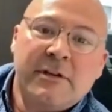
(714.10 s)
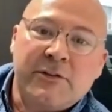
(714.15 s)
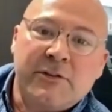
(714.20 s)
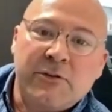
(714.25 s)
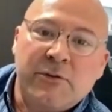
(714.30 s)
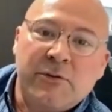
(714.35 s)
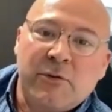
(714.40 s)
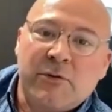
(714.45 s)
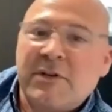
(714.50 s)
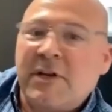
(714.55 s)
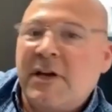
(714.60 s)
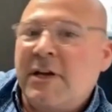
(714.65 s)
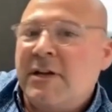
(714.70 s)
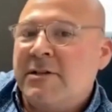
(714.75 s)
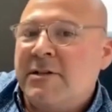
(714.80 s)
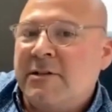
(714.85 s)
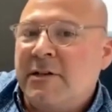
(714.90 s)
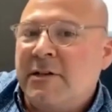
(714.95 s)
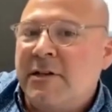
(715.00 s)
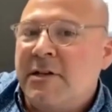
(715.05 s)
do those kind
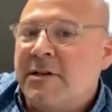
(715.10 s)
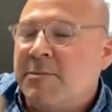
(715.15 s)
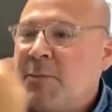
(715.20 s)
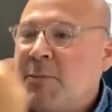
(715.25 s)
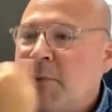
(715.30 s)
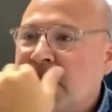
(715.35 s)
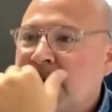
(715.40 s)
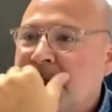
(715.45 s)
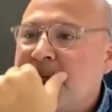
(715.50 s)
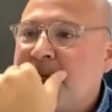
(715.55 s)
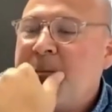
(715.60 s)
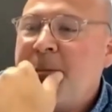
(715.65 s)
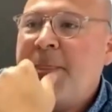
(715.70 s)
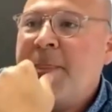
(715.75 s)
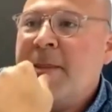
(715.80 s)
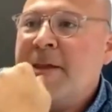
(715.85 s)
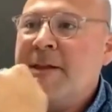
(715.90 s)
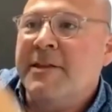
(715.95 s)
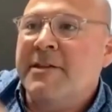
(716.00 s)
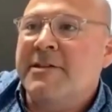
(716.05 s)
of studies. But
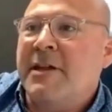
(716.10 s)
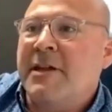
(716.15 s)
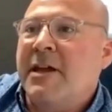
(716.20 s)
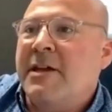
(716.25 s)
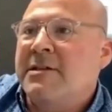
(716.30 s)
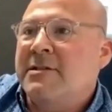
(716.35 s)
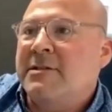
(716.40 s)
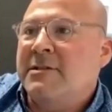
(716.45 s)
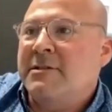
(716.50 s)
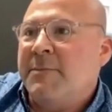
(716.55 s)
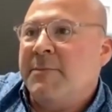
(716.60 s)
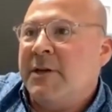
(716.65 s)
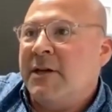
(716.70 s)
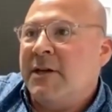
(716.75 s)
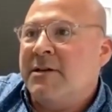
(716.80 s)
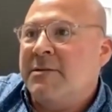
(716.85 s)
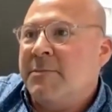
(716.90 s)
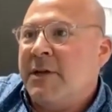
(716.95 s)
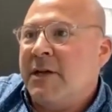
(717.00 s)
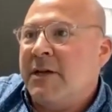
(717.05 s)
in this case,
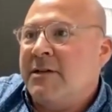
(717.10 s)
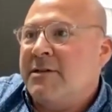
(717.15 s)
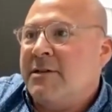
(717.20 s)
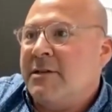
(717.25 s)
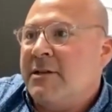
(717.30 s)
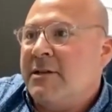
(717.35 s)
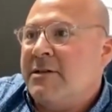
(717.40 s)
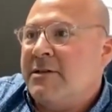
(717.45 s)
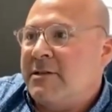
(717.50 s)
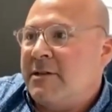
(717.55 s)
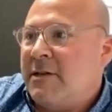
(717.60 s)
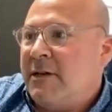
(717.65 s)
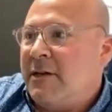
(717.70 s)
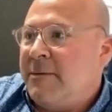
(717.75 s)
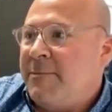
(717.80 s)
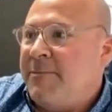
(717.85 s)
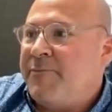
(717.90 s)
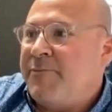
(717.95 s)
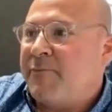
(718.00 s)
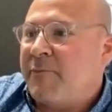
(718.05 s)
because this
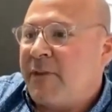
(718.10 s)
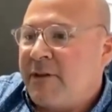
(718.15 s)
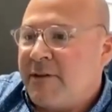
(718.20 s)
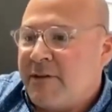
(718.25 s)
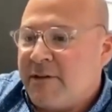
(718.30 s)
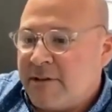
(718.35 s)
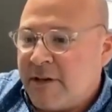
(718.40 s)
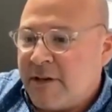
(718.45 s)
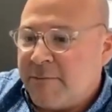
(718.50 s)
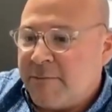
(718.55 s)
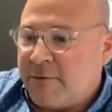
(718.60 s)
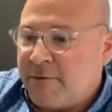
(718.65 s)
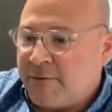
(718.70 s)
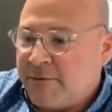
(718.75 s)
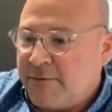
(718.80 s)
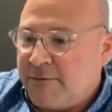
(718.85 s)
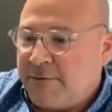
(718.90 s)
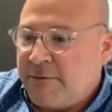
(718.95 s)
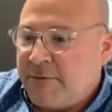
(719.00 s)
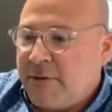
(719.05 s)
this type
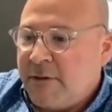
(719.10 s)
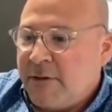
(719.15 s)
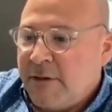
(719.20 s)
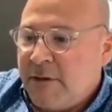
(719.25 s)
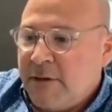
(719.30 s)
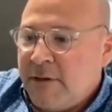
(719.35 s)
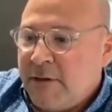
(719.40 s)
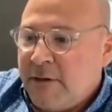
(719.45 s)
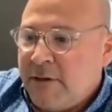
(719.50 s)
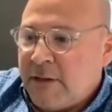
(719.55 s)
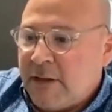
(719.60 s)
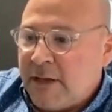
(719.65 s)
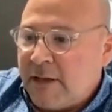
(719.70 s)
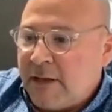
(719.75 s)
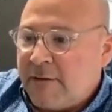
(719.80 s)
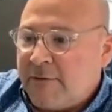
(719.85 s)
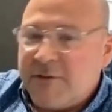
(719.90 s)
of like